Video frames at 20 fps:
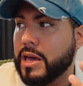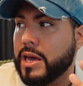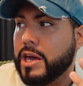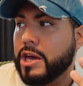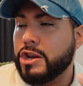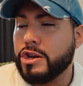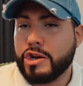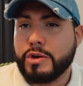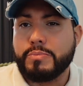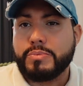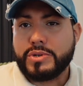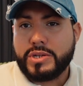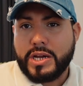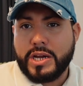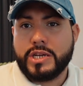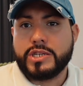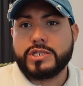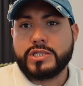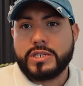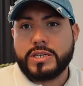
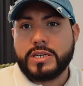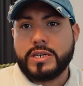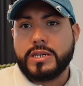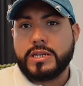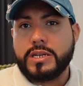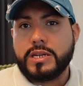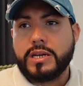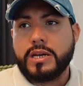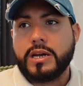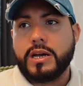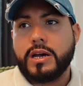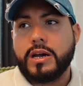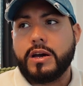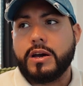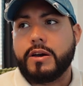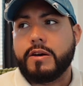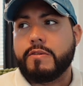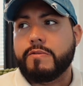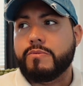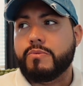interpretation
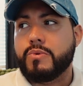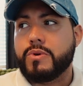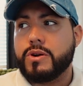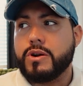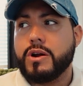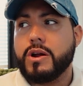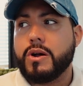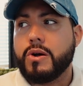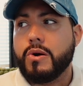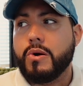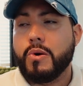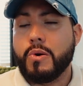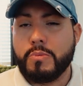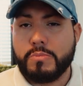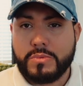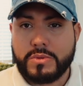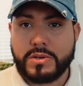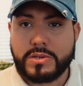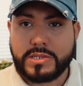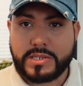of what our
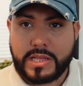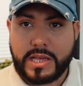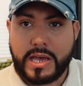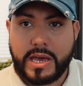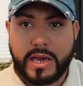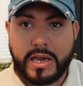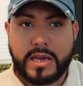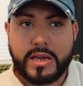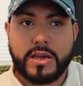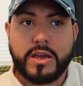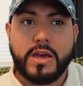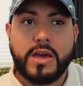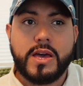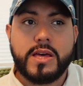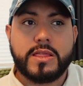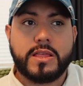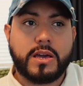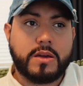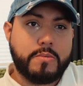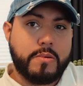home looks like
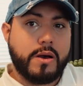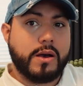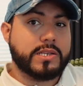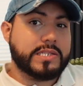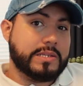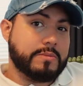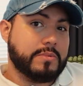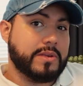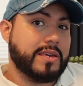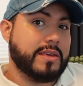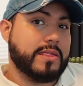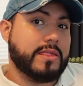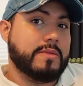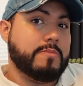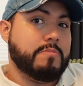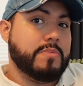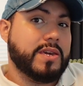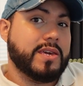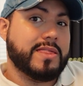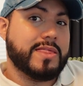possibly
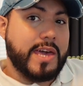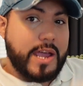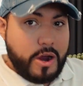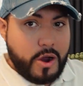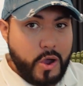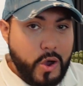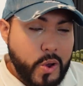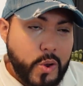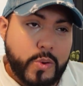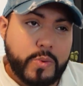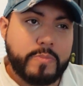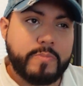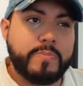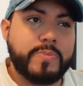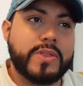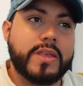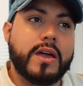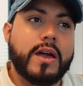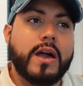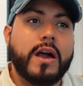be their home
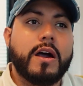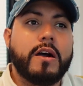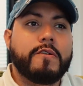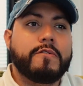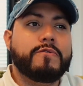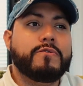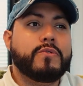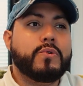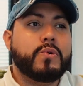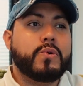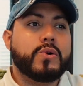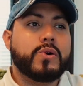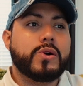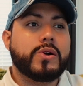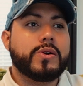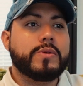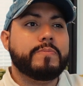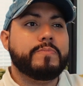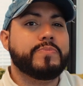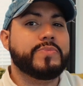
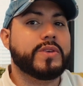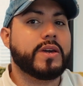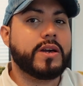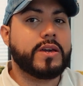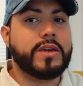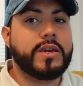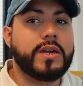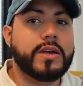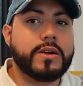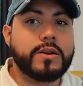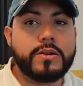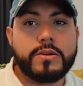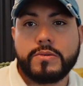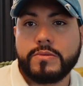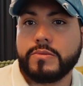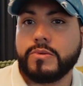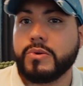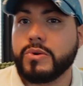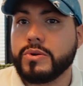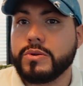for a year
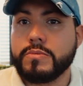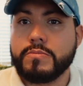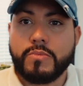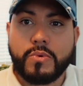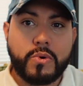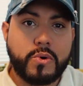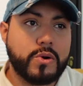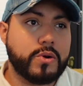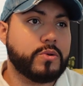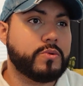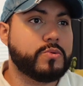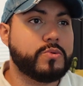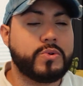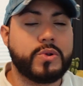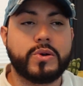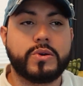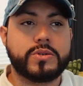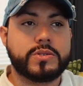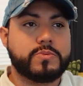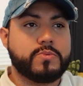or more. Who
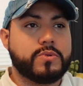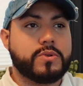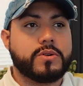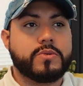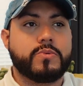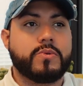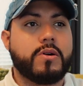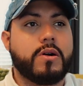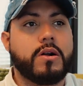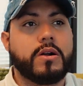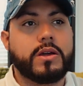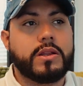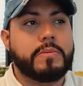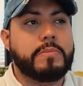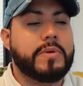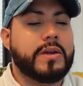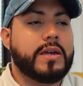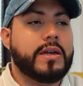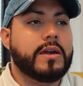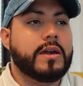knows where we're all going to
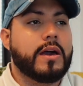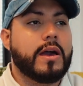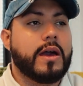be.